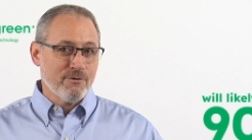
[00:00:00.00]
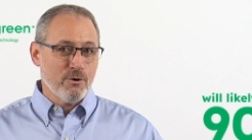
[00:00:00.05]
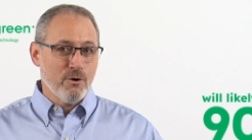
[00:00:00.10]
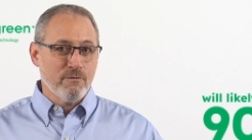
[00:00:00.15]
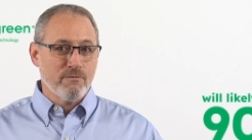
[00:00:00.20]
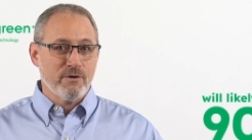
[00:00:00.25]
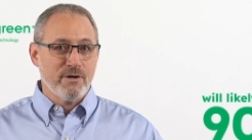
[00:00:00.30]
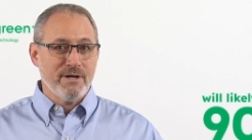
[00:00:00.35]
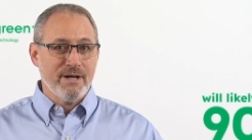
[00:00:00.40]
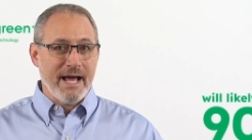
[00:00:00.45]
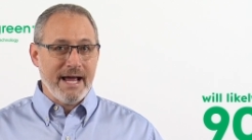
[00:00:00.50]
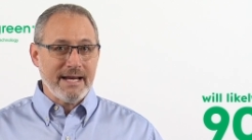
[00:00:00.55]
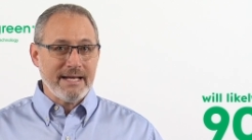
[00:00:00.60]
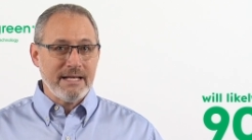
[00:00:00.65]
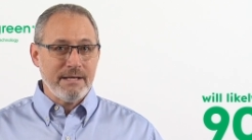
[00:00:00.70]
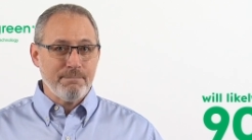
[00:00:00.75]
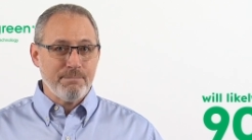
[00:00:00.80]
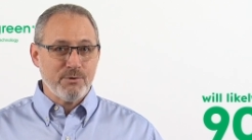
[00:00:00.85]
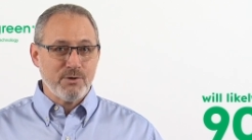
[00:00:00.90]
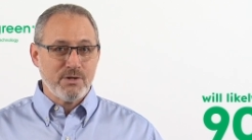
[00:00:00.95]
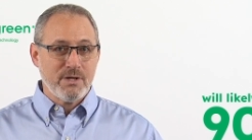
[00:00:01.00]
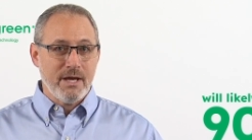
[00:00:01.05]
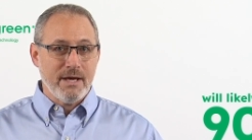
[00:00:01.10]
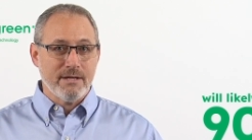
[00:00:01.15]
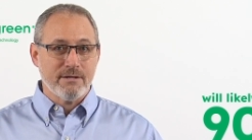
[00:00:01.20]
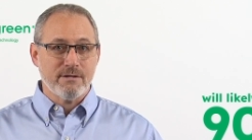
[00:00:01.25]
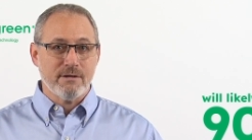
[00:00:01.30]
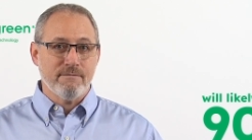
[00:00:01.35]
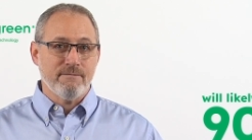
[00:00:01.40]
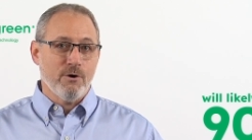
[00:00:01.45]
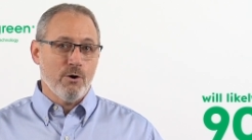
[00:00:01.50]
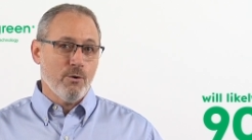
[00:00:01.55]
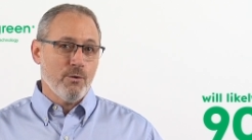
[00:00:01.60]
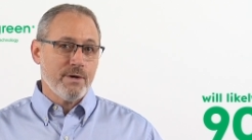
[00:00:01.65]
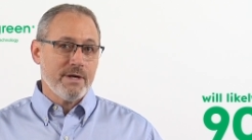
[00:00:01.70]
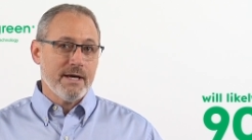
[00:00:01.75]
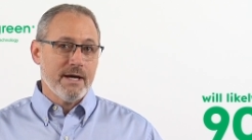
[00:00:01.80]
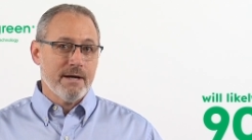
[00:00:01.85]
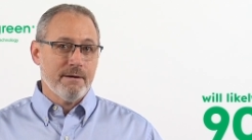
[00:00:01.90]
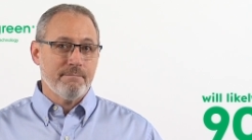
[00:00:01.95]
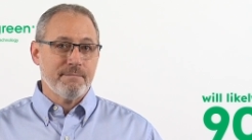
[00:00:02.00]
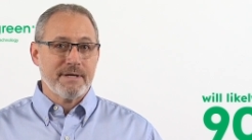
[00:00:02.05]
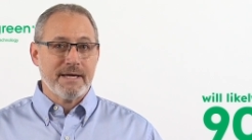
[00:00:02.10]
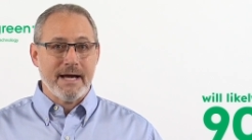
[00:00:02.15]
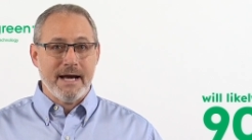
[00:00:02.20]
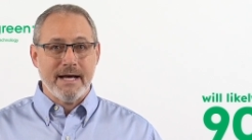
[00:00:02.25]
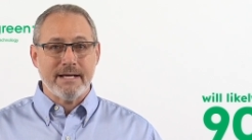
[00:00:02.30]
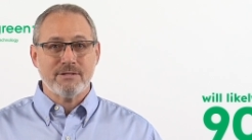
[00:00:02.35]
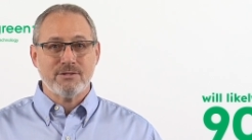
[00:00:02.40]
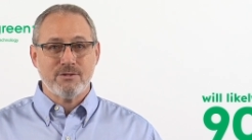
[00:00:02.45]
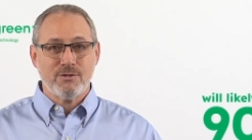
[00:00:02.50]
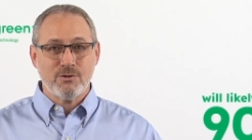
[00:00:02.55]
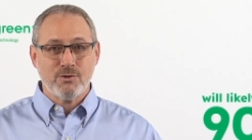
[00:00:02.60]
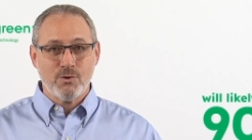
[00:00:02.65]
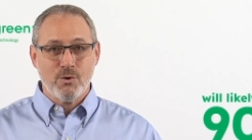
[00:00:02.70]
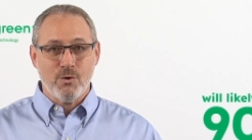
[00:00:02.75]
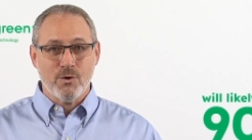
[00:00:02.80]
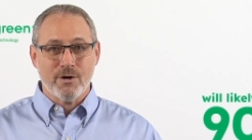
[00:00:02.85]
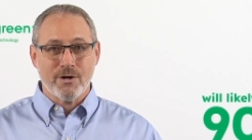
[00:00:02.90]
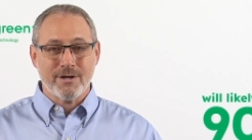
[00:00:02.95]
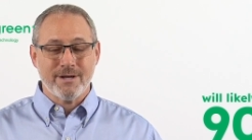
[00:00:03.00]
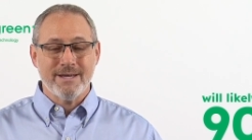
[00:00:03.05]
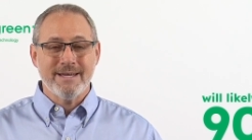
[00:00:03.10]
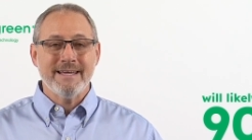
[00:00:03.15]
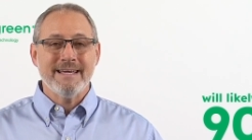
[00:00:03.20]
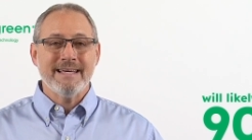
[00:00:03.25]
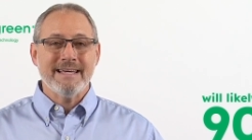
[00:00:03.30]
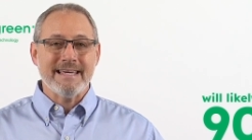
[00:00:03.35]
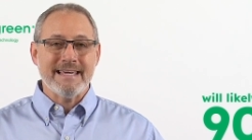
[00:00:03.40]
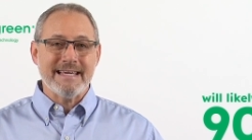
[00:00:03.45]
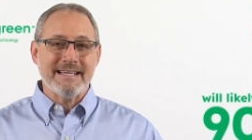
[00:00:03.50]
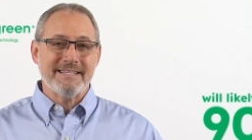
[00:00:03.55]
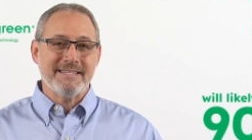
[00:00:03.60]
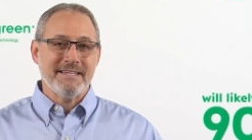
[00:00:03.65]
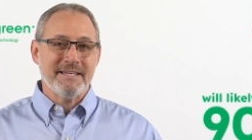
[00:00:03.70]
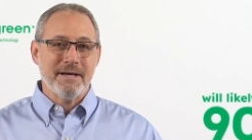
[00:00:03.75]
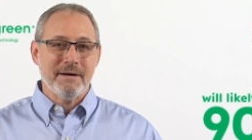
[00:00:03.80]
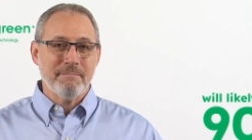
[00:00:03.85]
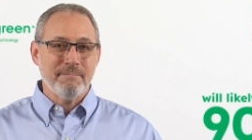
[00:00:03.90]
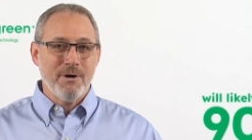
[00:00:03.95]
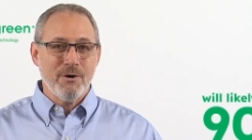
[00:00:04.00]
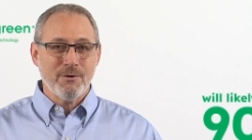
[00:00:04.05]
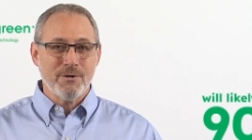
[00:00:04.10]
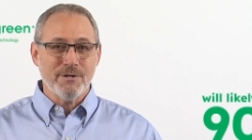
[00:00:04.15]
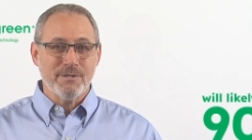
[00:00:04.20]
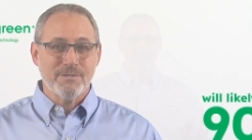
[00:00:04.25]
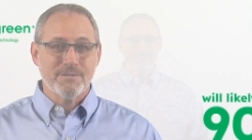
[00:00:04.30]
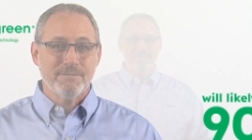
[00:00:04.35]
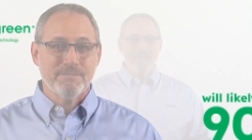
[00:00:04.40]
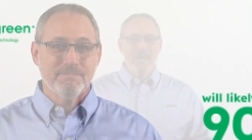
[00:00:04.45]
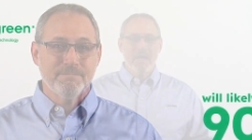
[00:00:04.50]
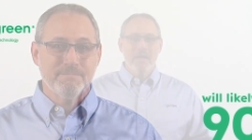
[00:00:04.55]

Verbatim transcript: over 90% of OEM constant torque ECM motors.